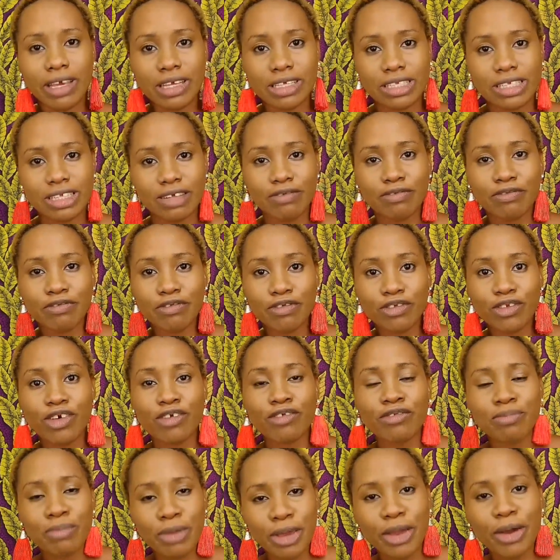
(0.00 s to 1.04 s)
face full
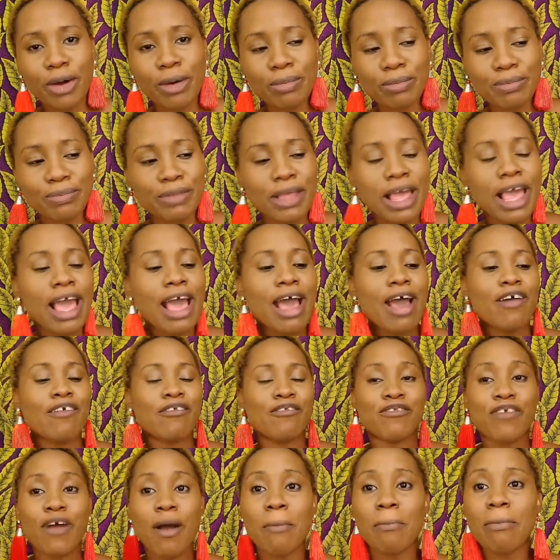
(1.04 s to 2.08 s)
of makeup
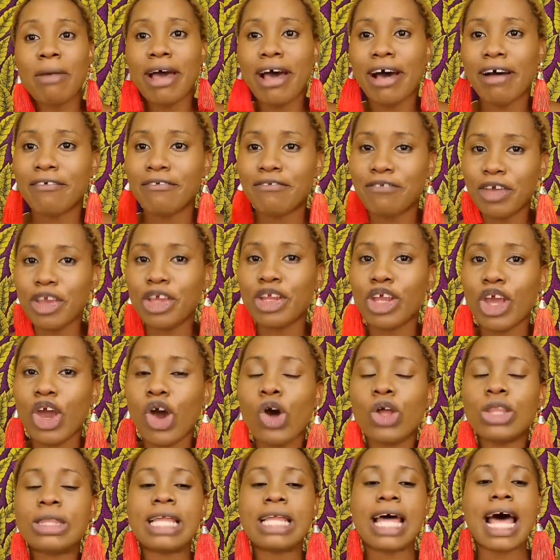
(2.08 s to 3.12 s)
from a
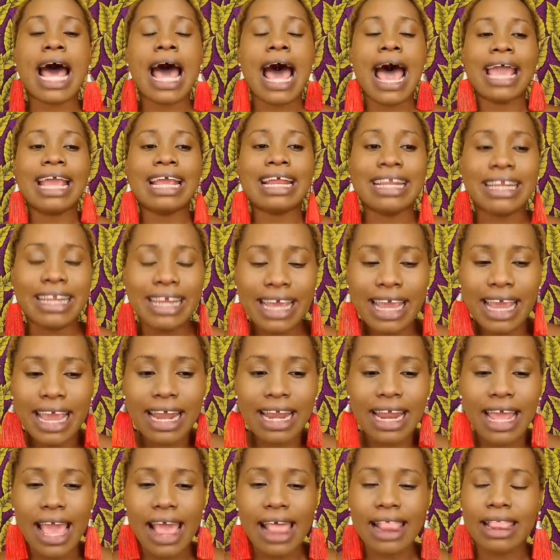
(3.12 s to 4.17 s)
video that I
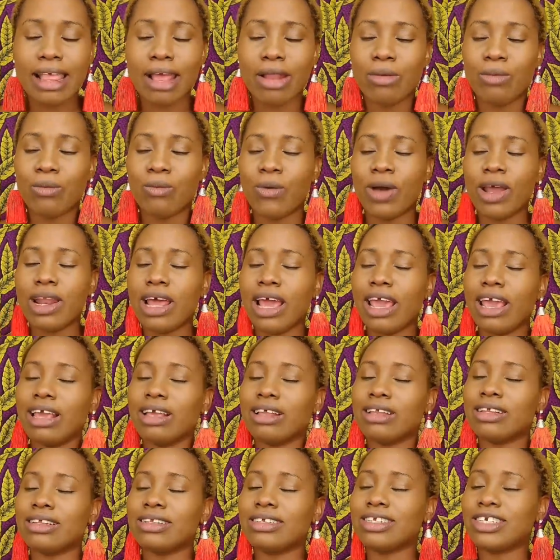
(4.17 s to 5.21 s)
did, and then when I
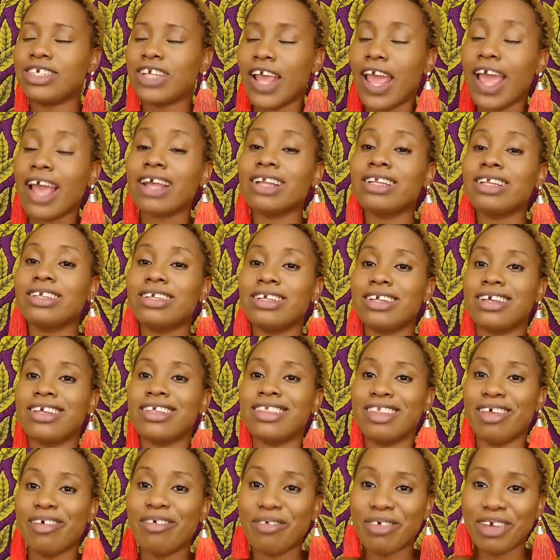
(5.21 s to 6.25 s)
checked
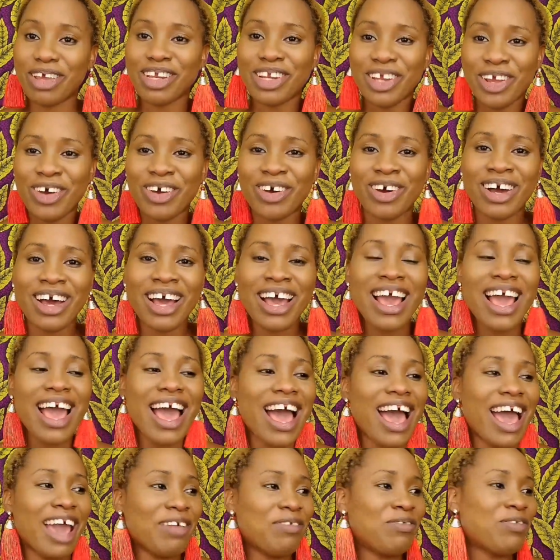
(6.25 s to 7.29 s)
the video,
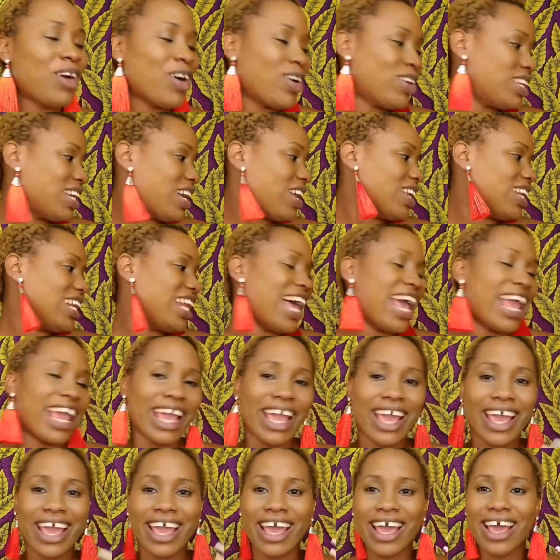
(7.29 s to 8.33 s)
I found out like
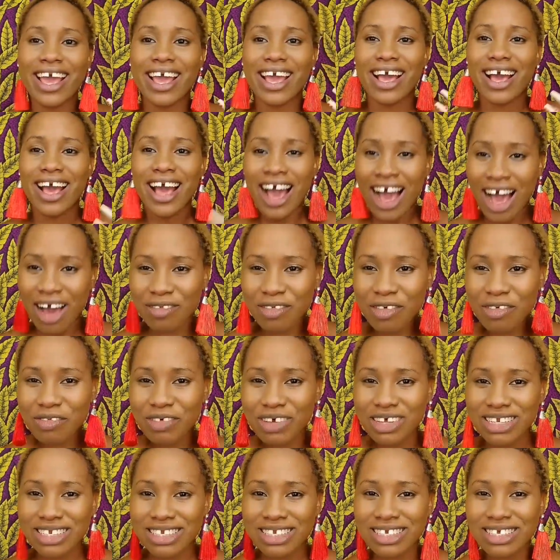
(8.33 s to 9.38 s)
half of
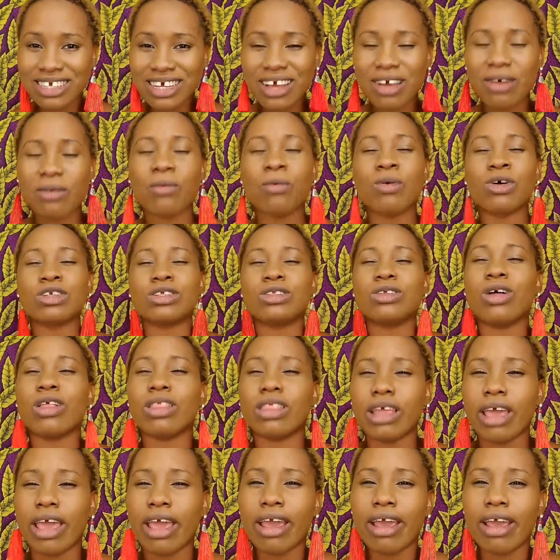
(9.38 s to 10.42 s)
it was
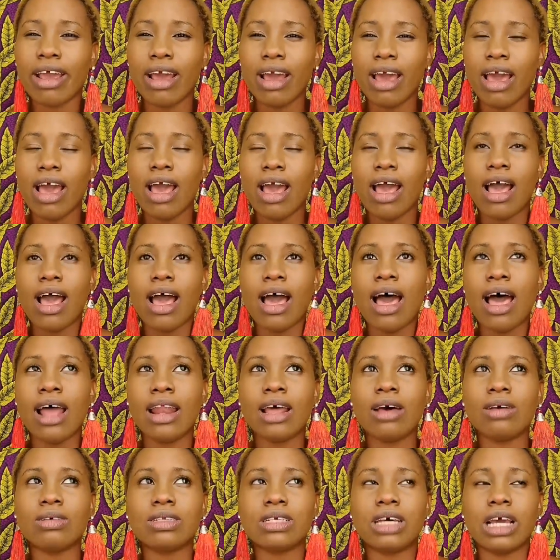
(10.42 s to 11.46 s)
not there, and
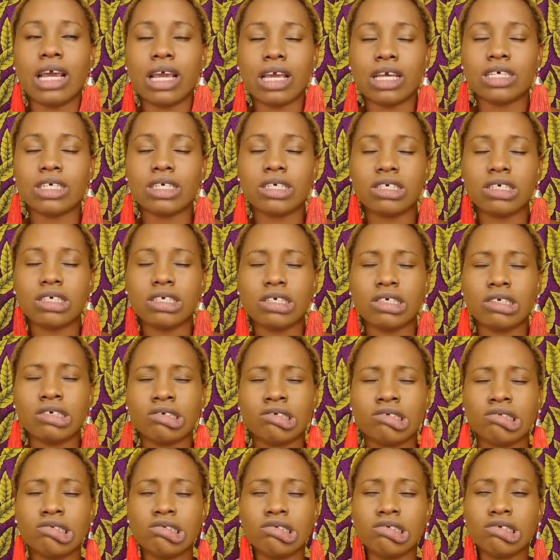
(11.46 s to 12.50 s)
I was like
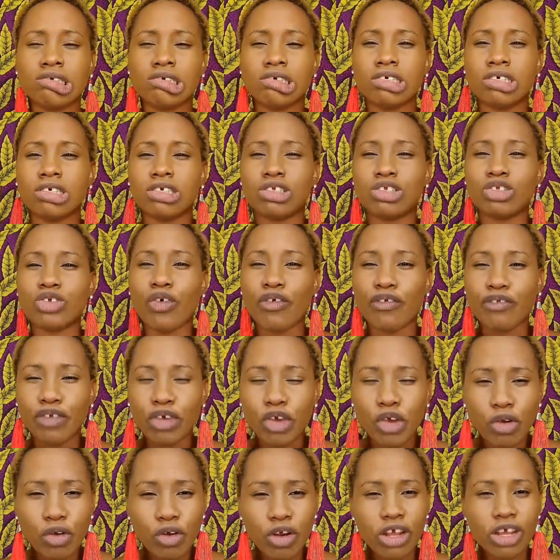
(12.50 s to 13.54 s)
so
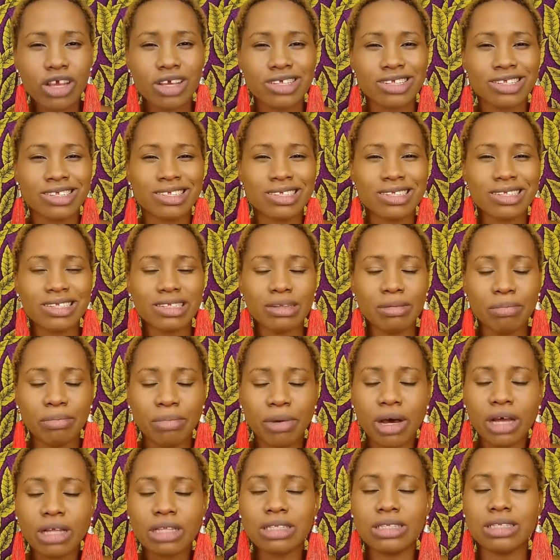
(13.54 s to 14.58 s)
furious.
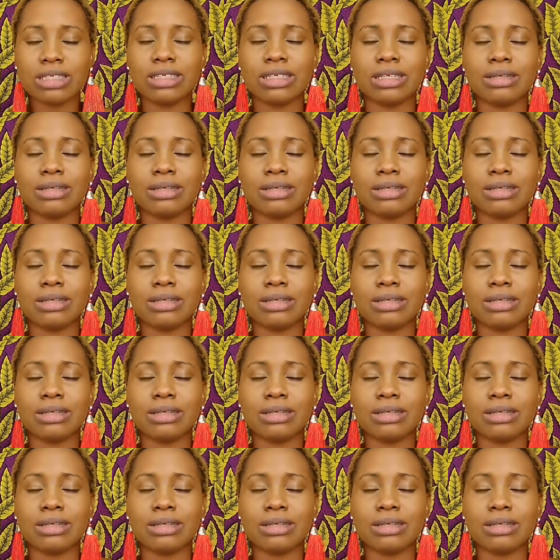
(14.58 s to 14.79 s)
But